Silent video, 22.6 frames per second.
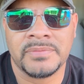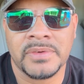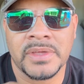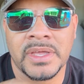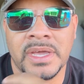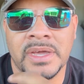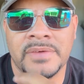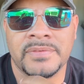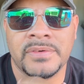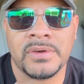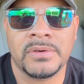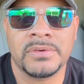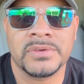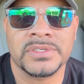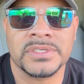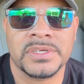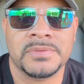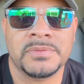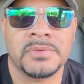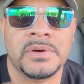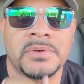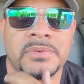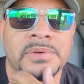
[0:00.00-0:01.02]
We have goals
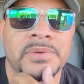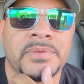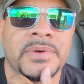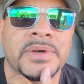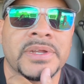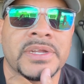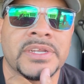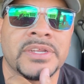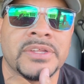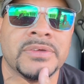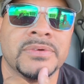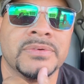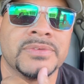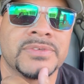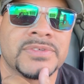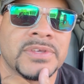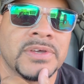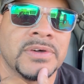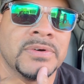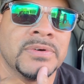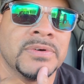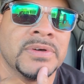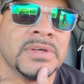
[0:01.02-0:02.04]
of what we want to do.
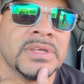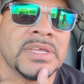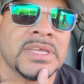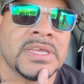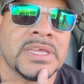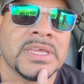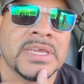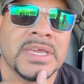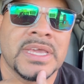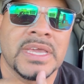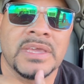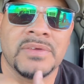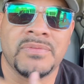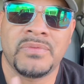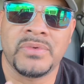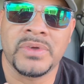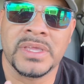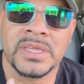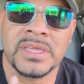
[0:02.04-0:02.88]
So if